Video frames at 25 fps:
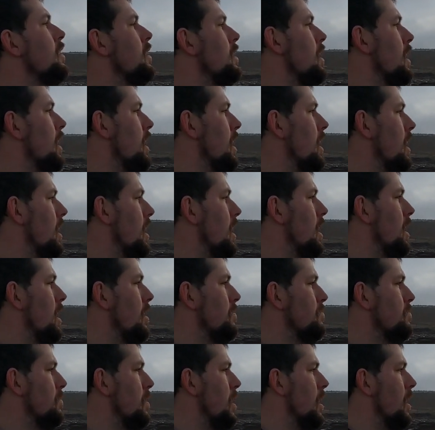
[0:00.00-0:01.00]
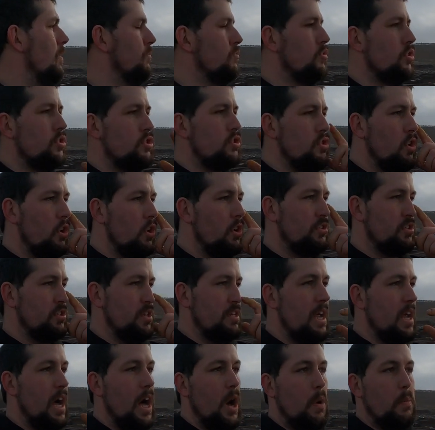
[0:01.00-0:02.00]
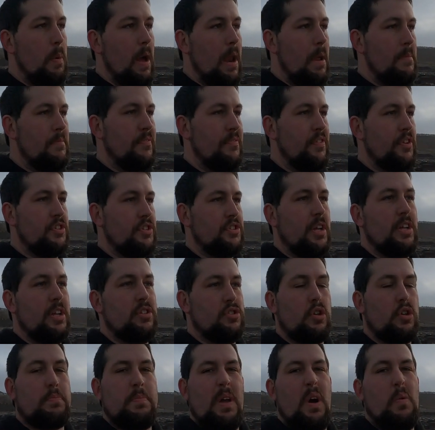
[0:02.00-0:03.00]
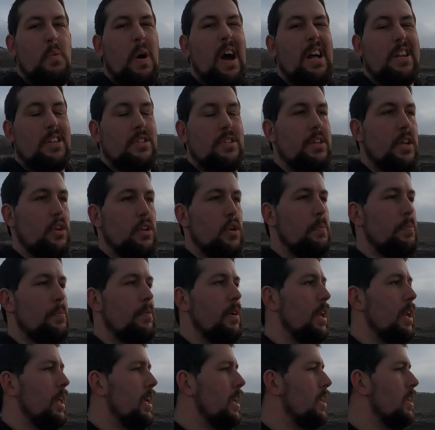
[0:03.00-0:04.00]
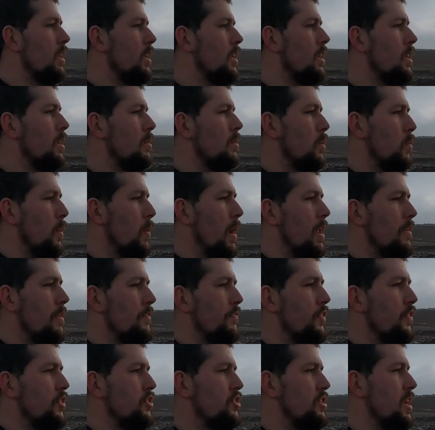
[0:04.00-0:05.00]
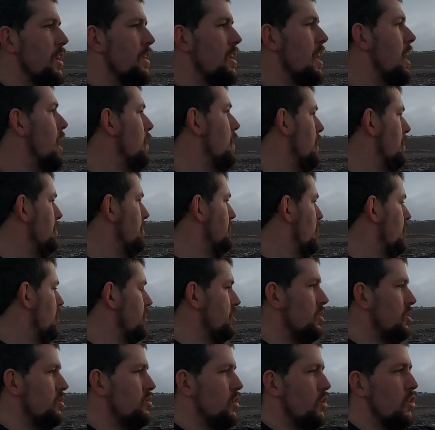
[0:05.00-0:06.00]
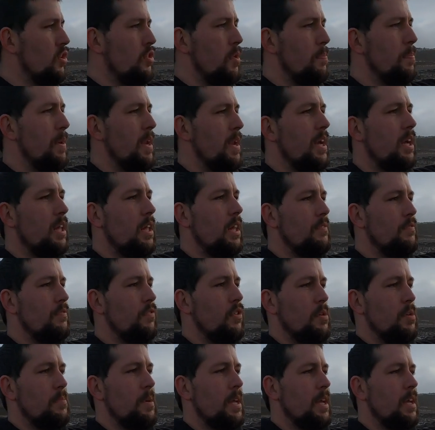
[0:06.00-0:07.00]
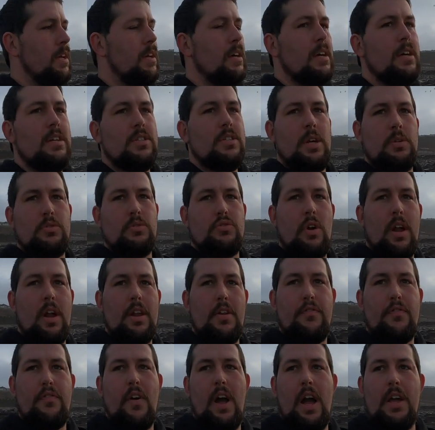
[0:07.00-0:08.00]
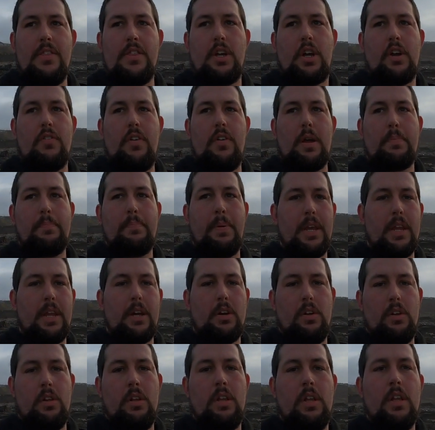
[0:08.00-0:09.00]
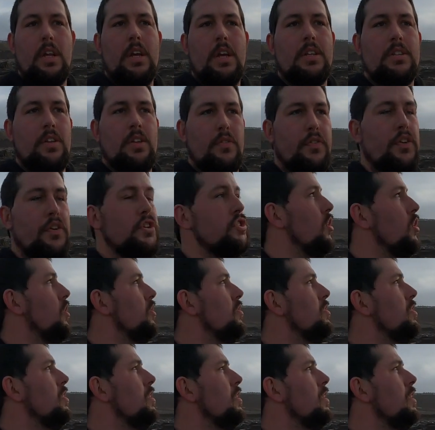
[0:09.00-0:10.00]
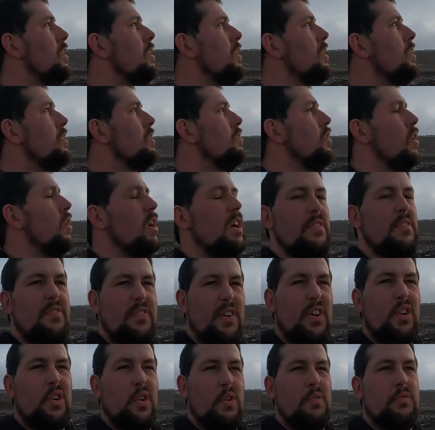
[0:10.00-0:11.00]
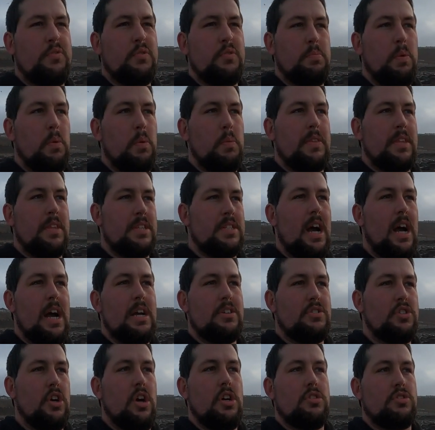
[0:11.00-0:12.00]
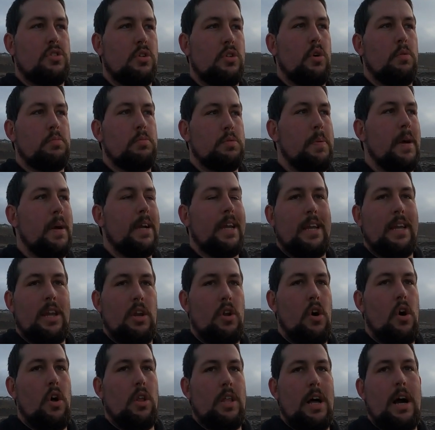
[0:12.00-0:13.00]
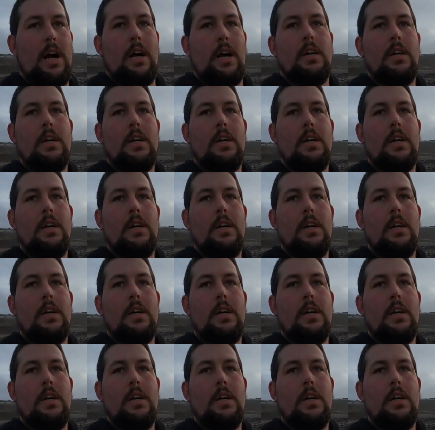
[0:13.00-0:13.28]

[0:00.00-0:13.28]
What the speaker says: I'm just noticing now where I'm fishing. It took me a while to set up really, but where I'm fishing at now, I'm noticing there's another pinnacle in front of me. So I was trying to find the correct pinnacle to fish on so I can feel comfortable when the tide turns and comes back in and all that.